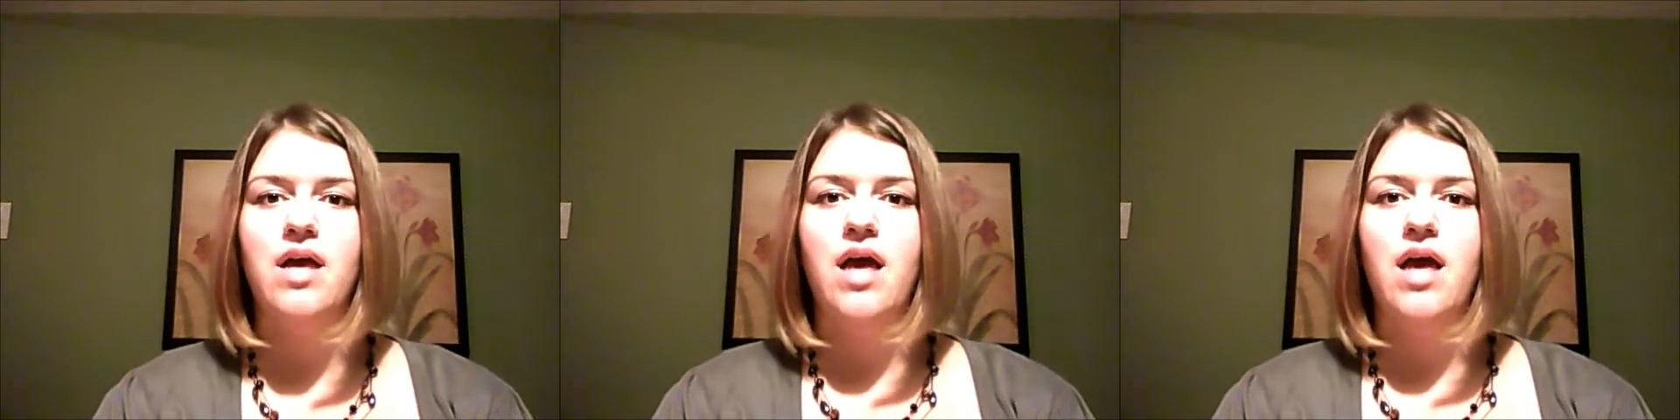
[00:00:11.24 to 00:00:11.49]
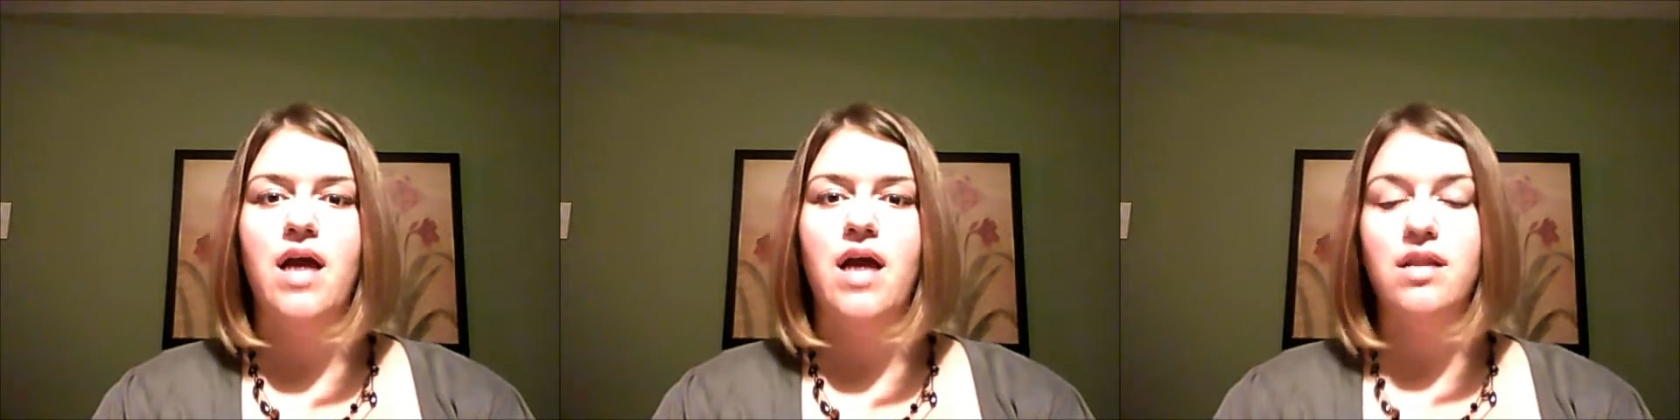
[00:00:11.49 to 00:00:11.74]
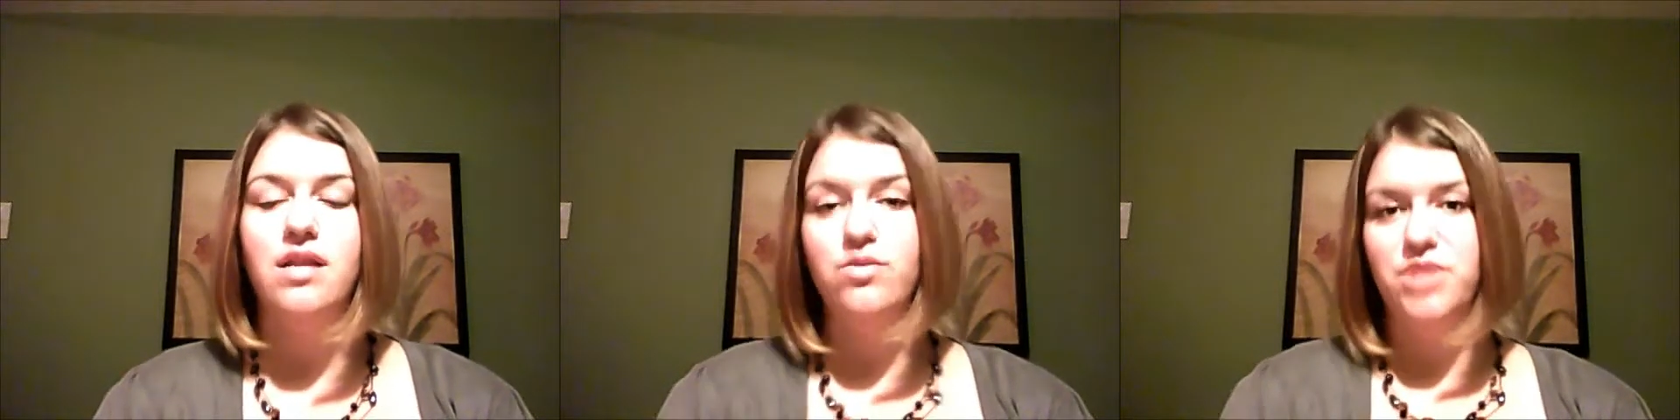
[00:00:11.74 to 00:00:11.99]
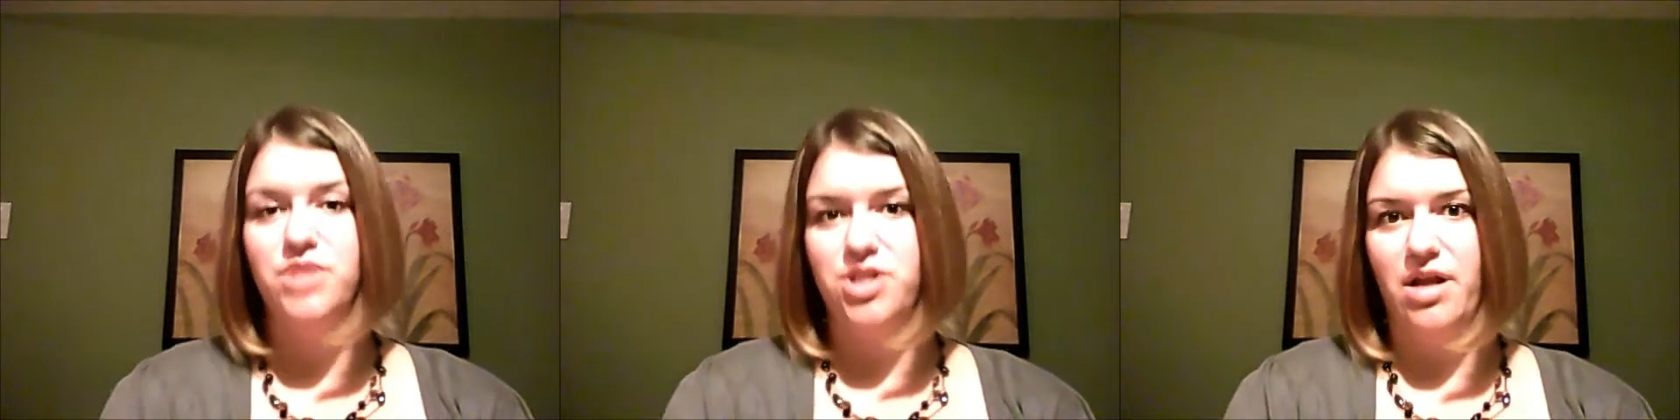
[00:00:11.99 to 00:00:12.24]
another
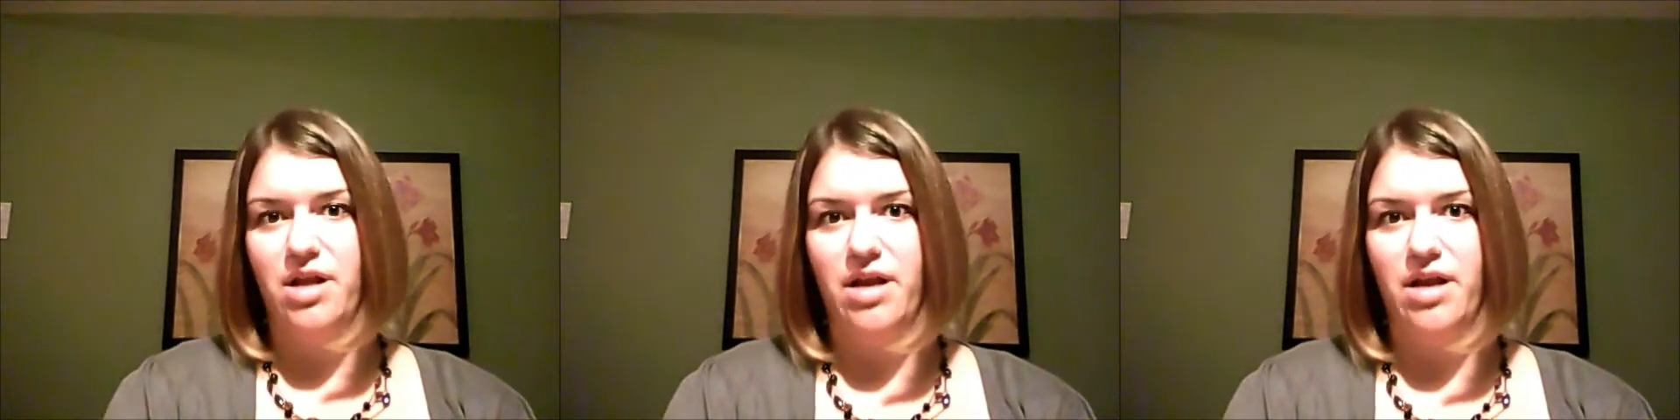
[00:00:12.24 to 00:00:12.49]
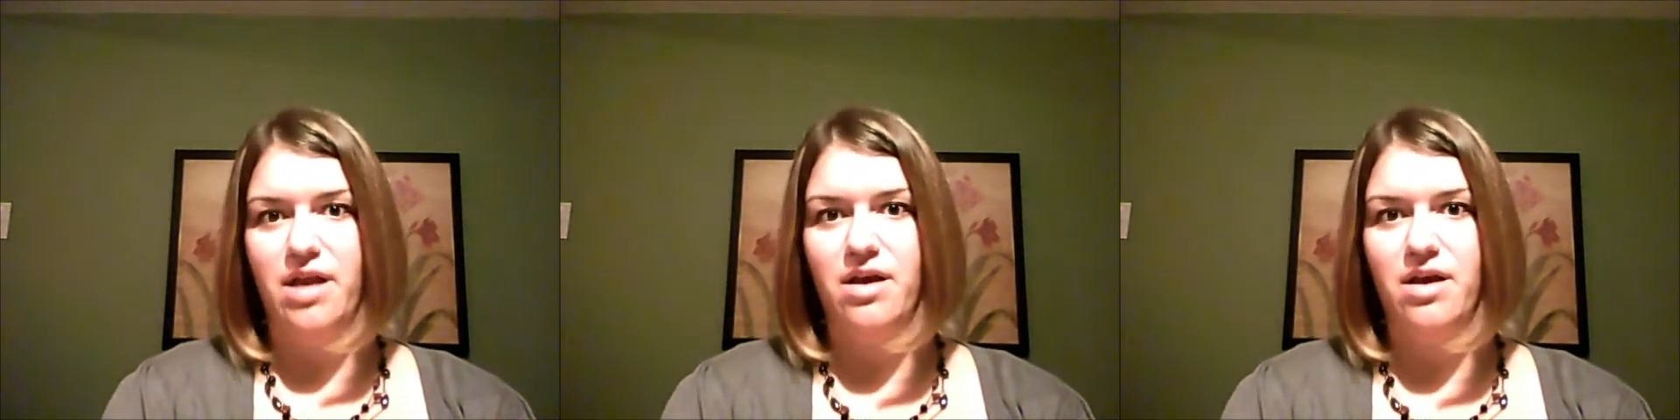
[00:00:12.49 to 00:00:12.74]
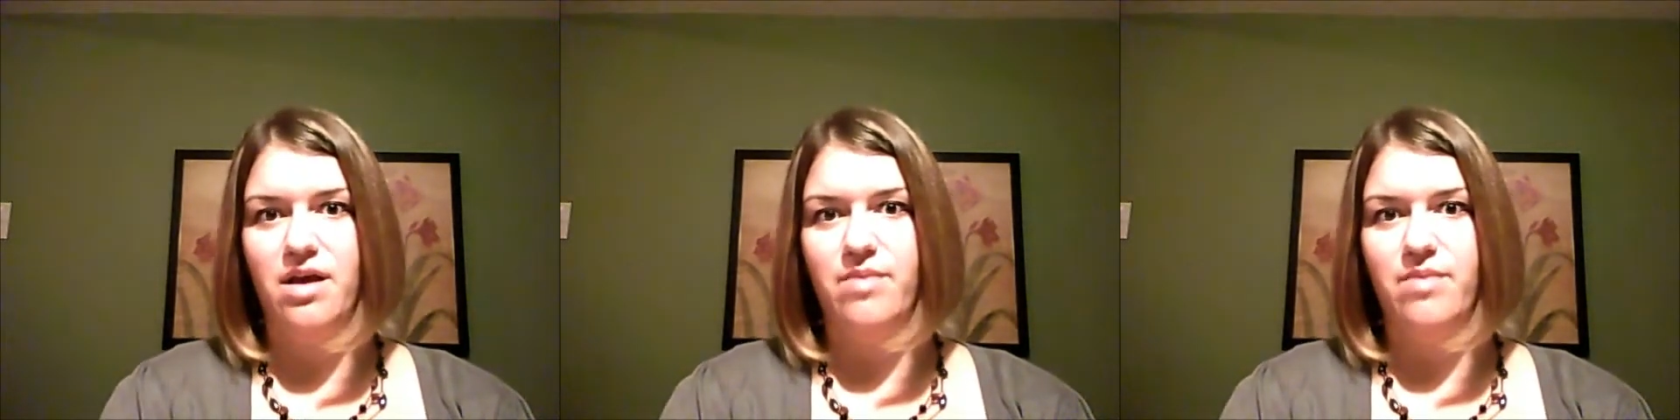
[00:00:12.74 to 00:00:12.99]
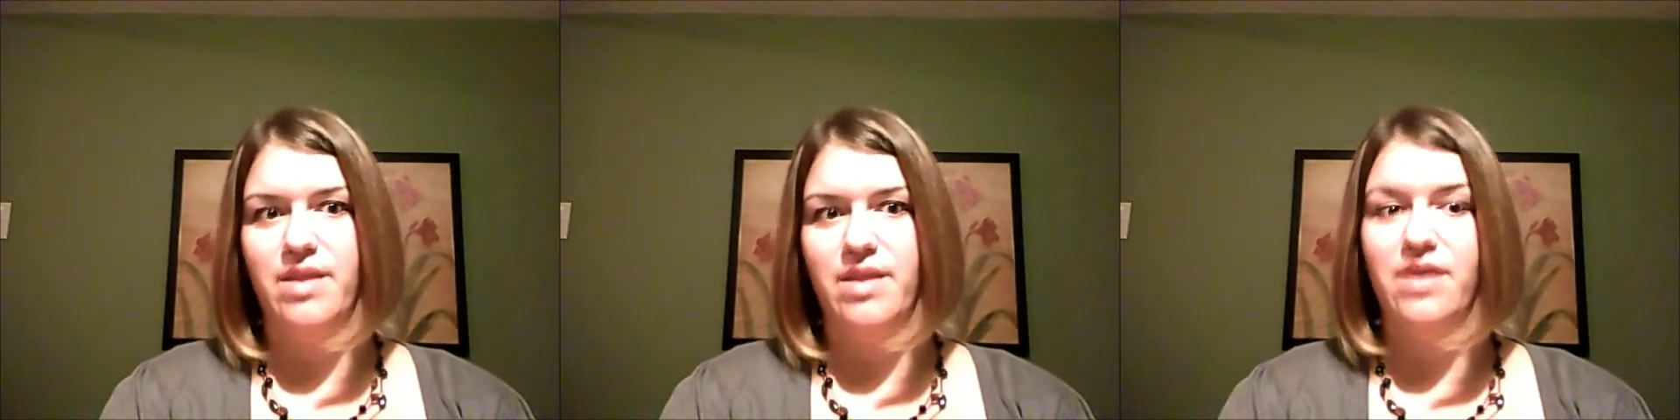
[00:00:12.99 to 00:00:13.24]
missionary
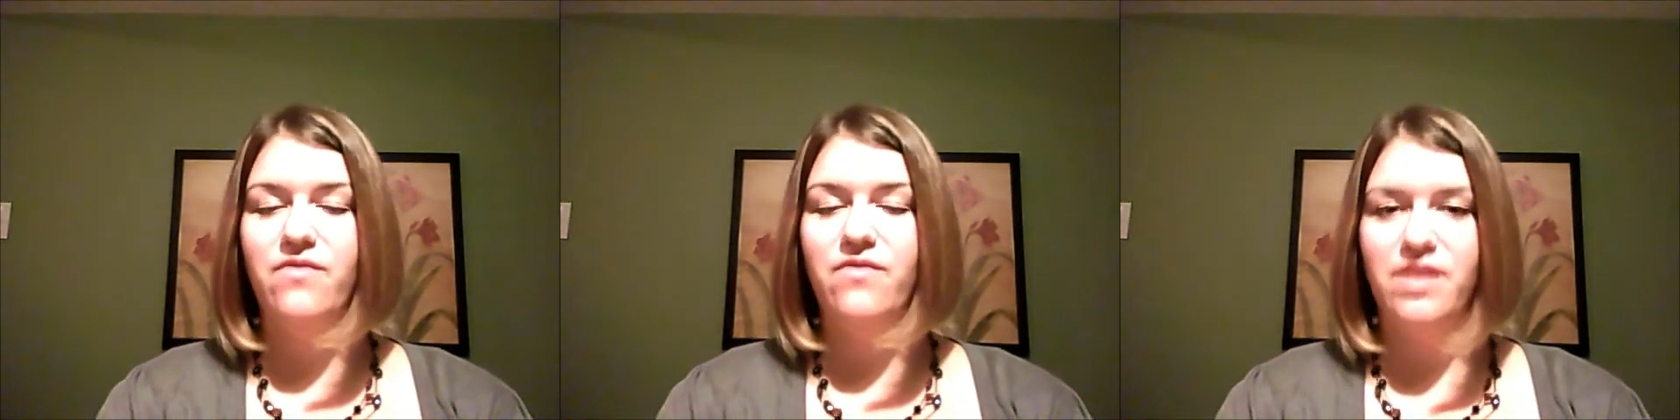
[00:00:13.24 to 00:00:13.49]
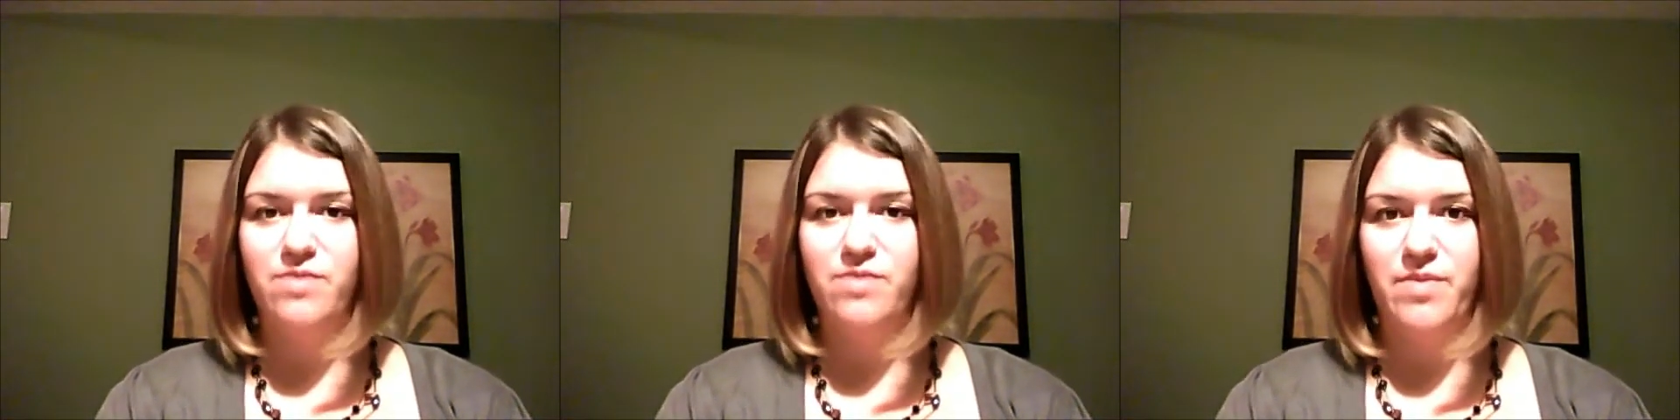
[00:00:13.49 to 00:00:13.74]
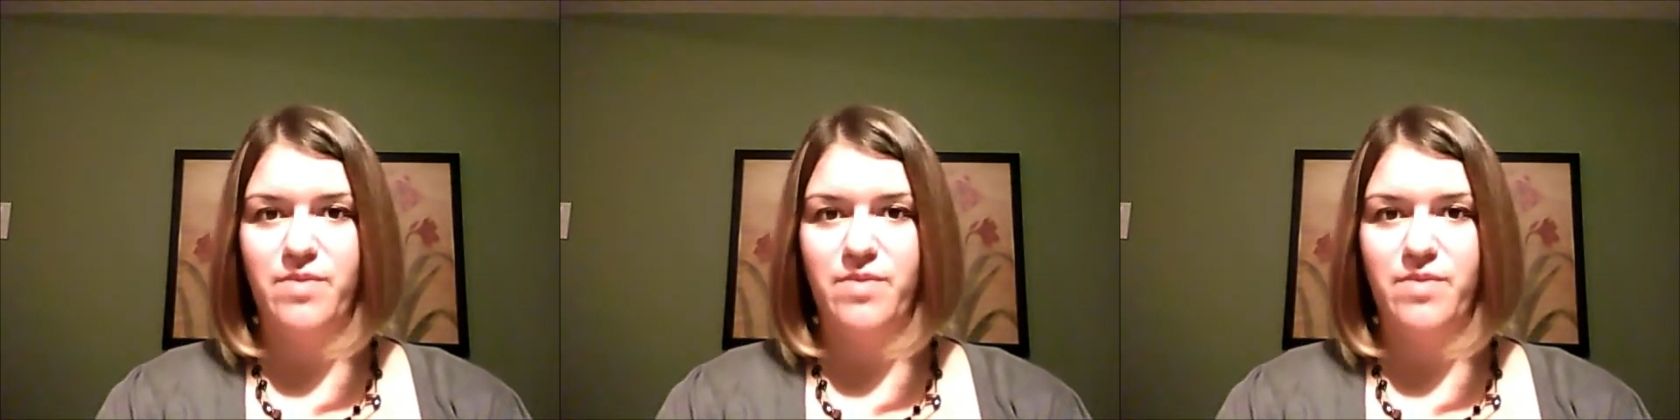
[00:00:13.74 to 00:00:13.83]
and their Facebook